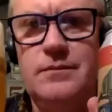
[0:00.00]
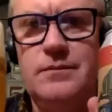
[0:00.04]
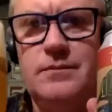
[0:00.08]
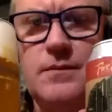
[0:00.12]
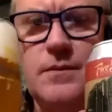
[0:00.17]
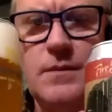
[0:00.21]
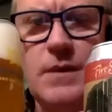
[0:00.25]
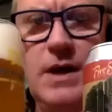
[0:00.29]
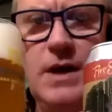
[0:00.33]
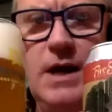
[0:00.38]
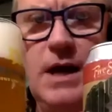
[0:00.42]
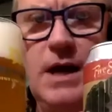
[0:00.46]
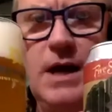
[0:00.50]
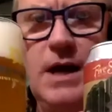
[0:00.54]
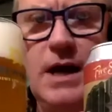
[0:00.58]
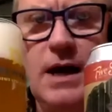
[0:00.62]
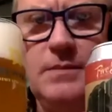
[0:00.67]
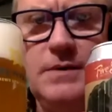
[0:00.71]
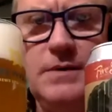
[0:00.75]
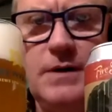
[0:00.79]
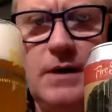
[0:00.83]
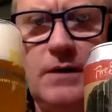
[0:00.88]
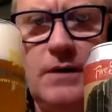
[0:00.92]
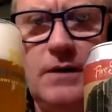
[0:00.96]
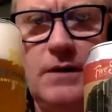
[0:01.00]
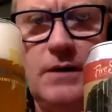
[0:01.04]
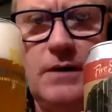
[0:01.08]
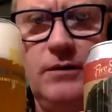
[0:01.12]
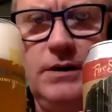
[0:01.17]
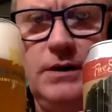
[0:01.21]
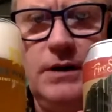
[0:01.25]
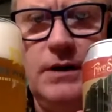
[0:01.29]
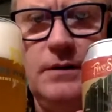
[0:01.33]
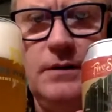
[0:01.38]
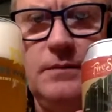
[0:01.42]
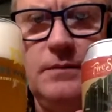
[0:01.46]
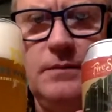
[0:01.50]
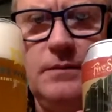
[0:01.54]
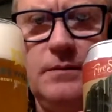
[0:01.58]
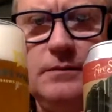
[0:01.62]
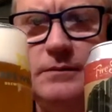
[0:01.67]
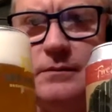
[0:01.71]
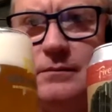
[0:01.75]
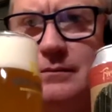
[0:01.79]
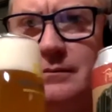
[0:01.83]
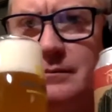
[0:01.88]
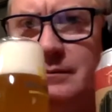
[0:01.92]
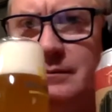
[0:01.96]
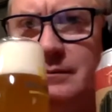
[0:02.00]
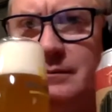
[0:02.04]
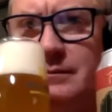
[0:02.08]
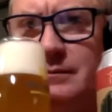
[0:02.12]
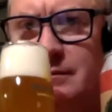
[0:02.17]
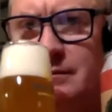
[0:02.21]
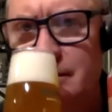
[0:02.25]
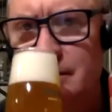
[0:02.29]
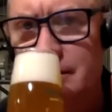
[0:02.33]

definitely doesn't smell quite traditional. Yep.